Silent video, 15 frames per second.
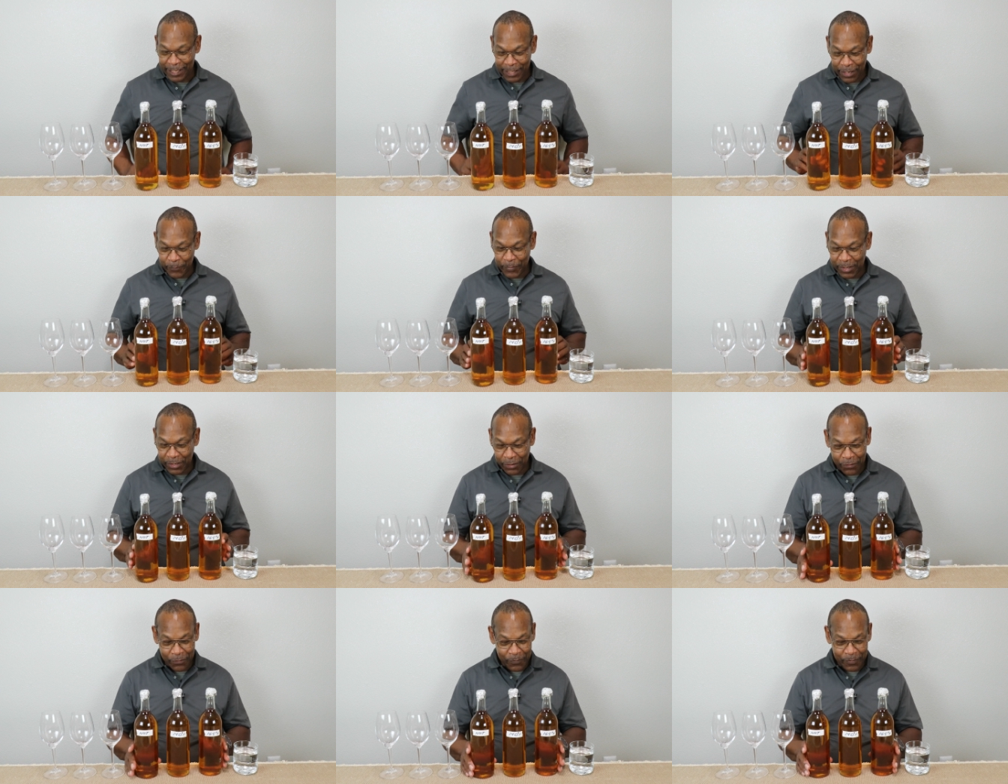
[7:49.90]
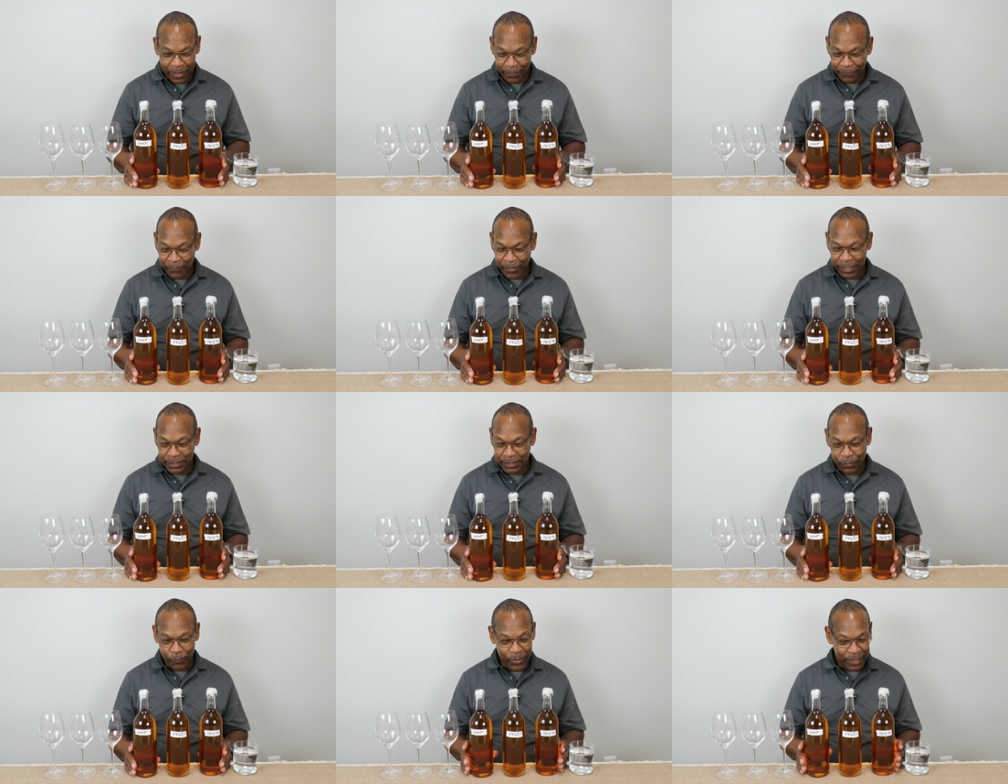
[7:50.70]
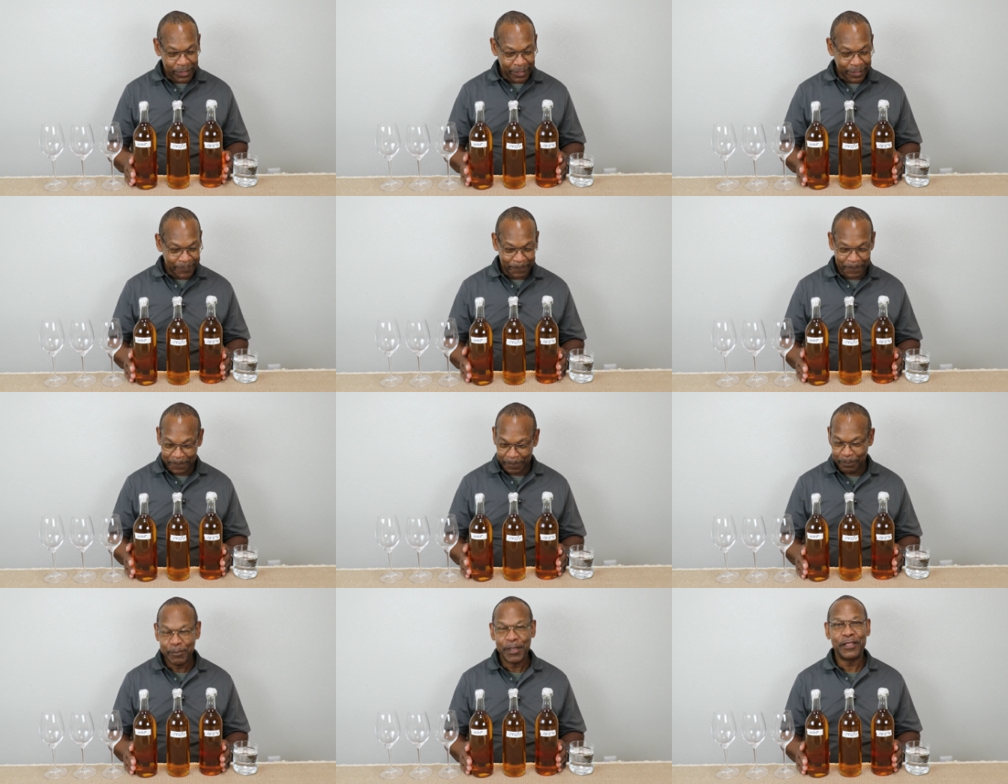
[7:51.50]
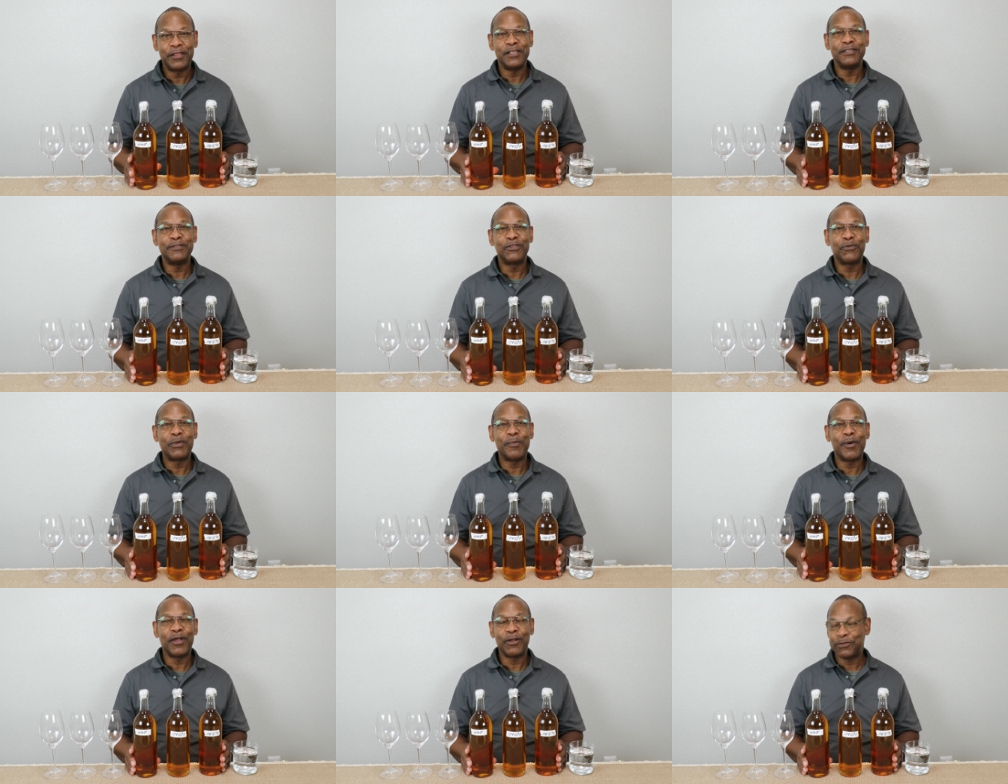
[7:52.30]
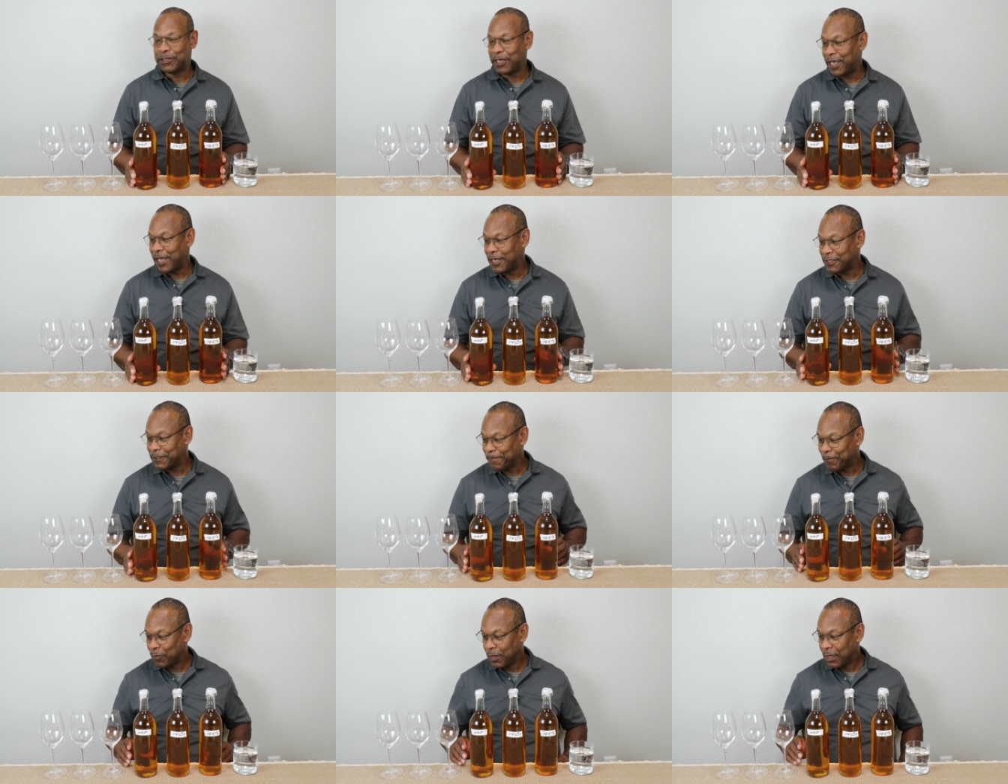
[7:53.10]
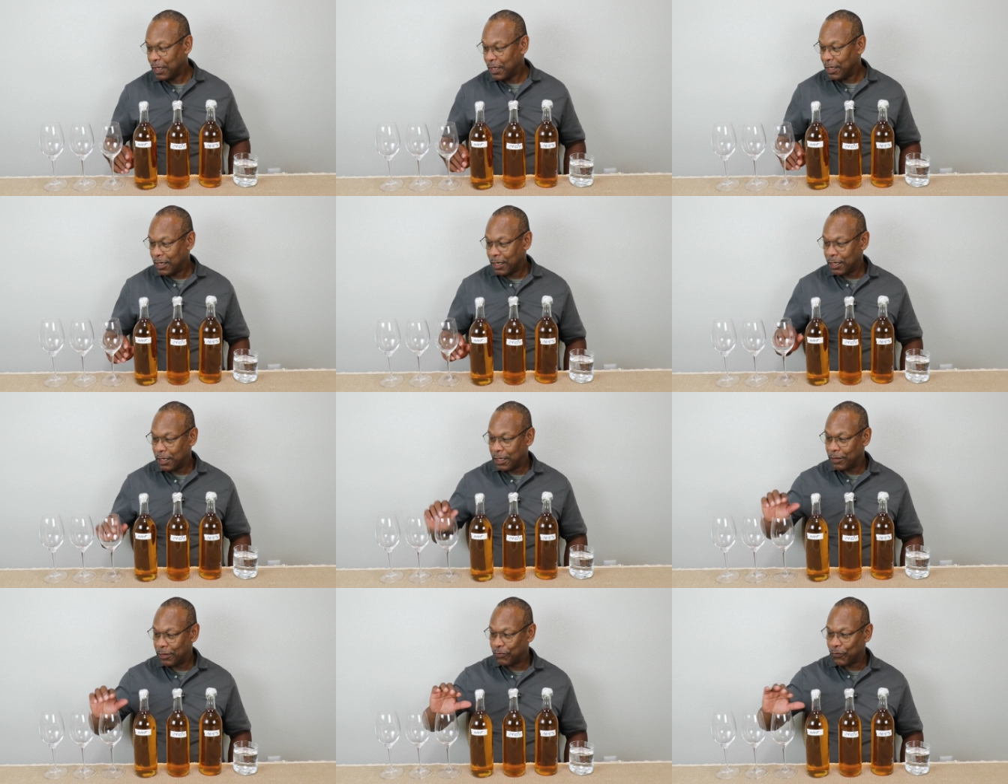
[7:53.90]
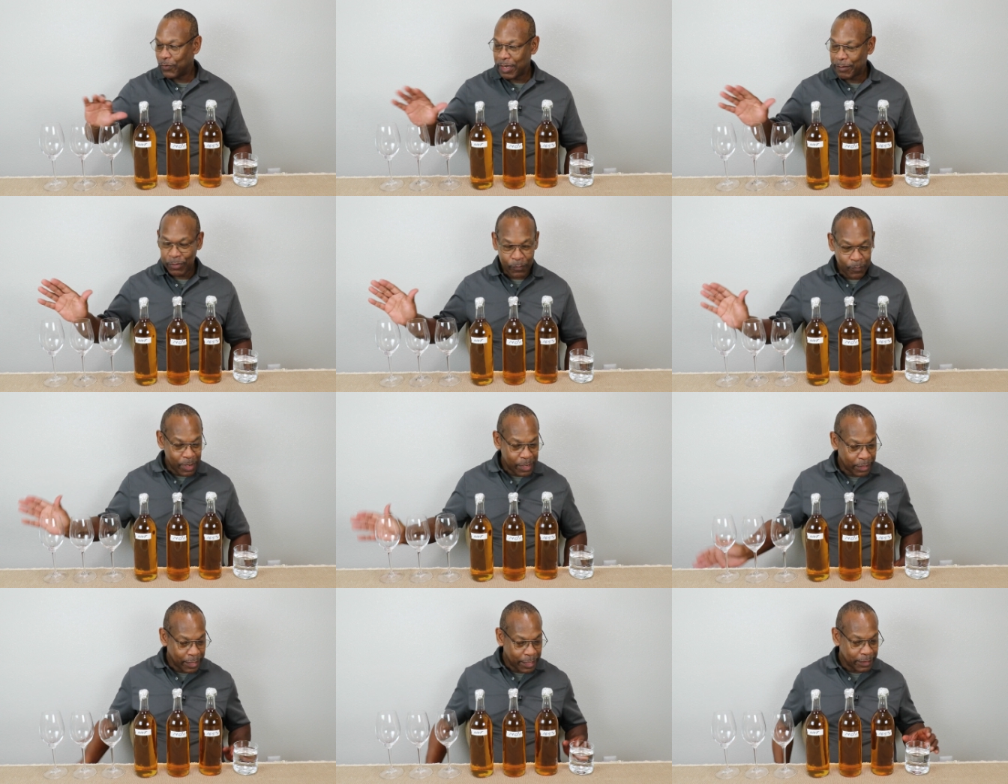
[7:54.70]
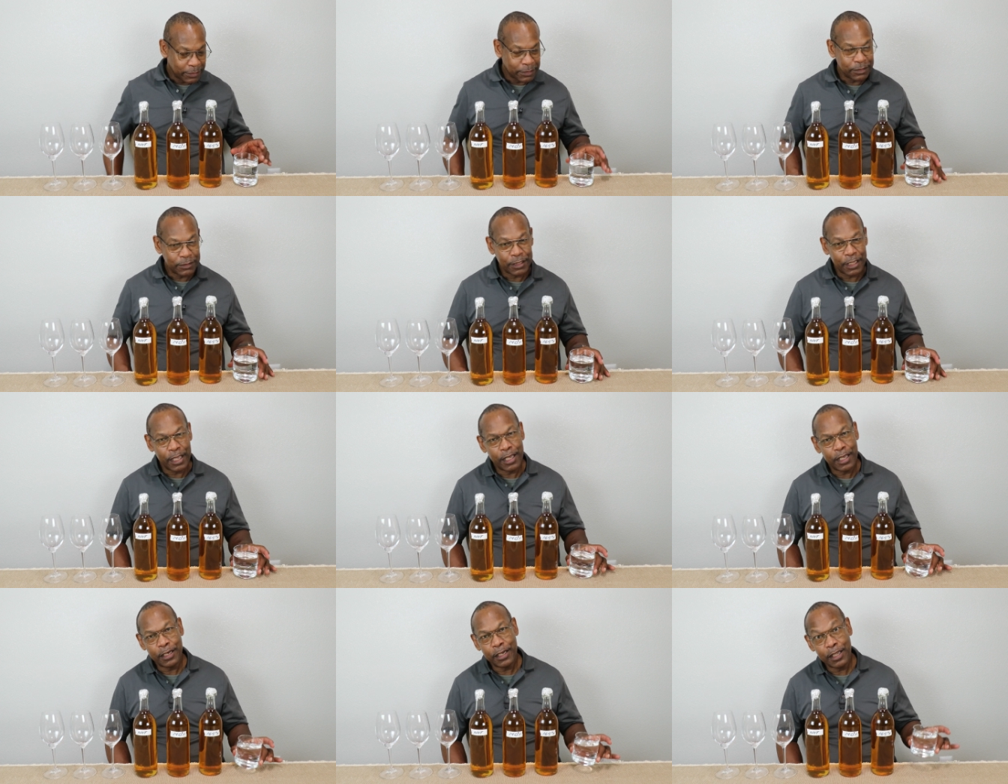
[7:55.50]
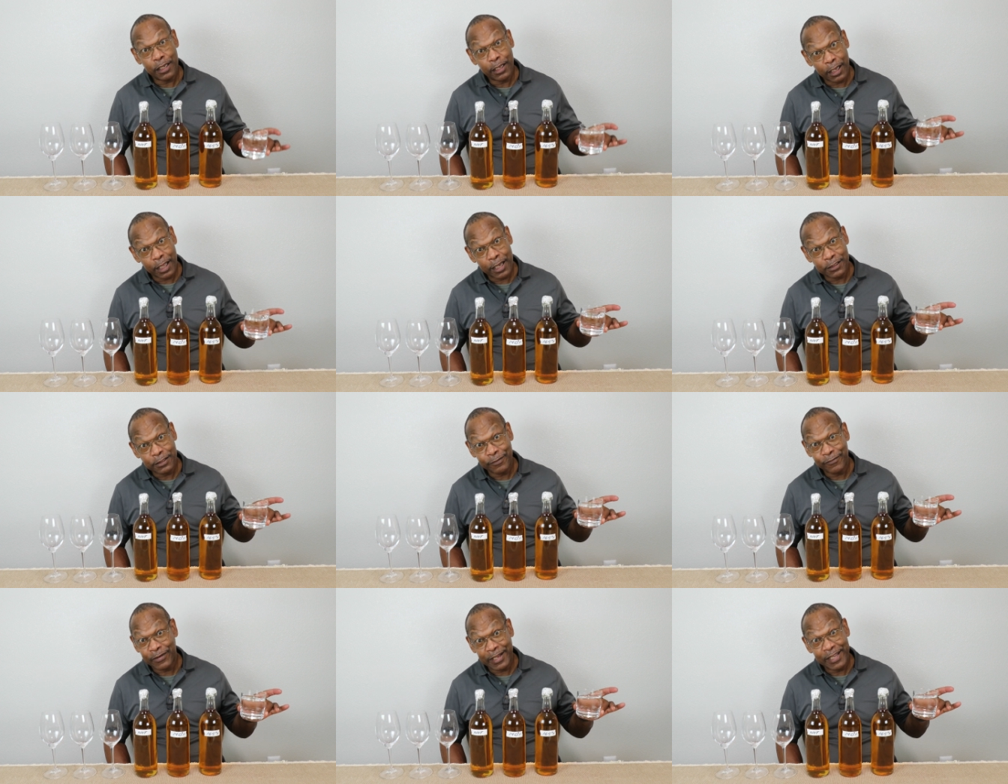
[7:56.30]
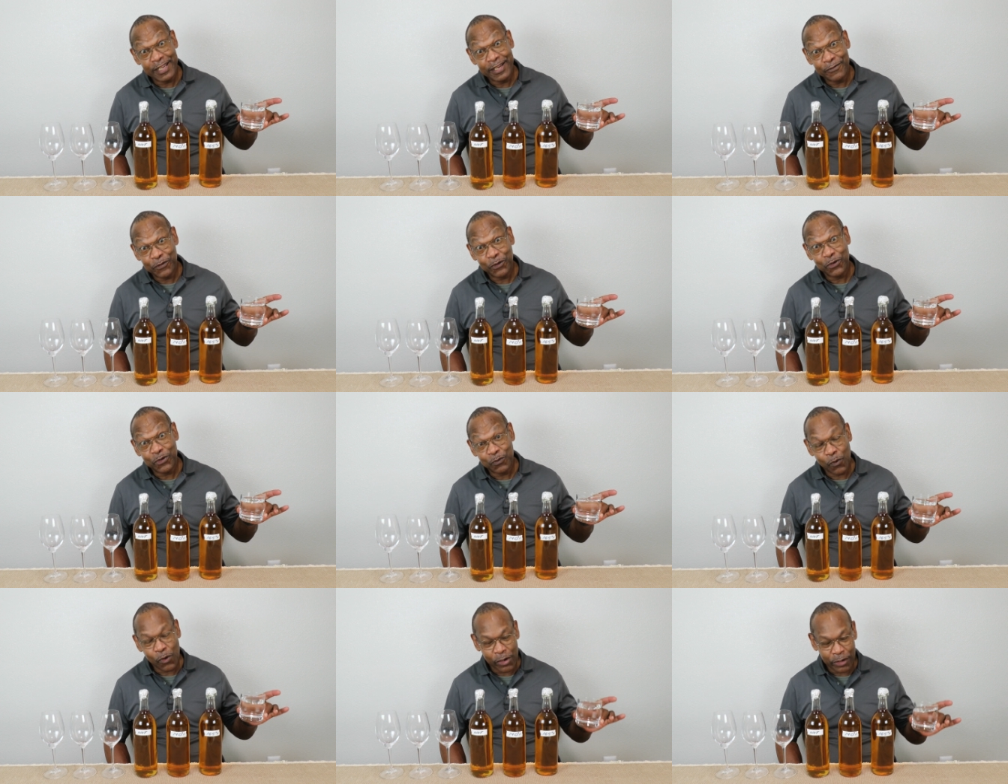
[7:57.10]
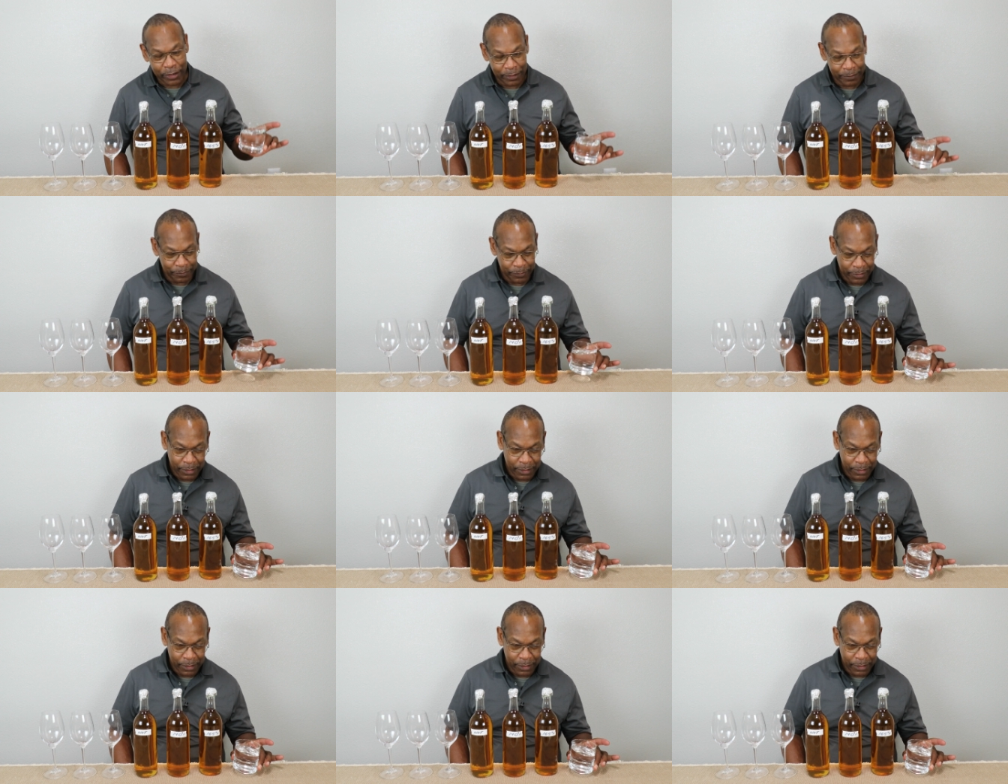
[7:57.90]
there we go. I'll find some way to make these three bottles last. 3 empty wine glasses and a glass of clean filtered water.